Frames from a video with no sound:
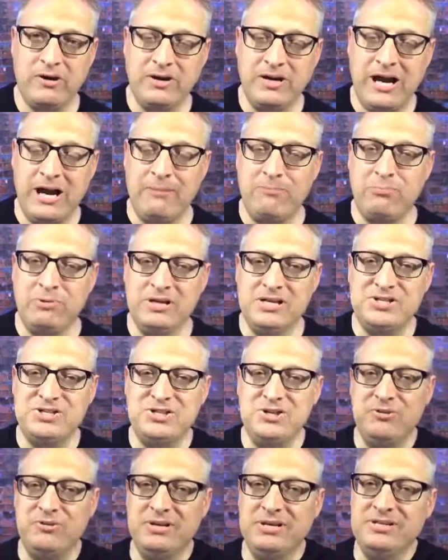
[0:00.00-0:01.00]
God bless
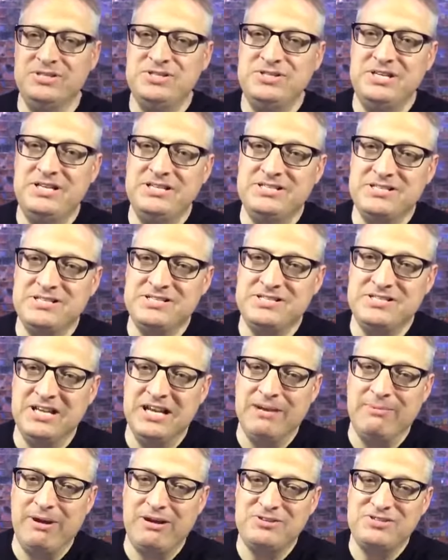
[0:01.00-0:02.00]
you in Jesus'
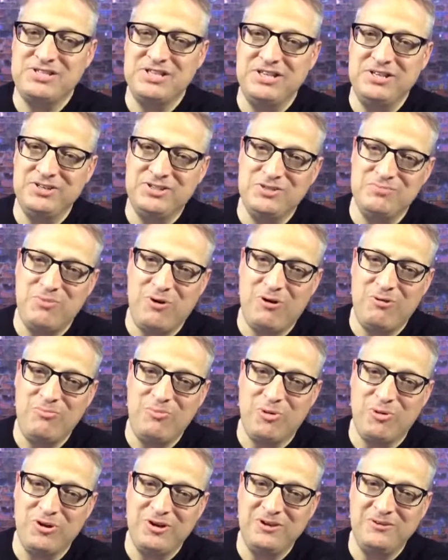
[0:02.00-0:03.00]
name. I'll see you tomorrow
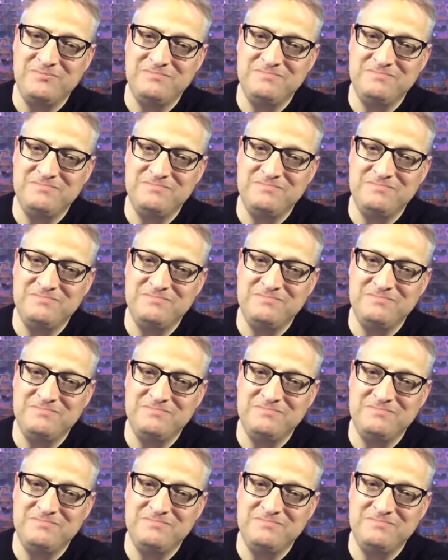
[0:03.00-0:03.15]
morning.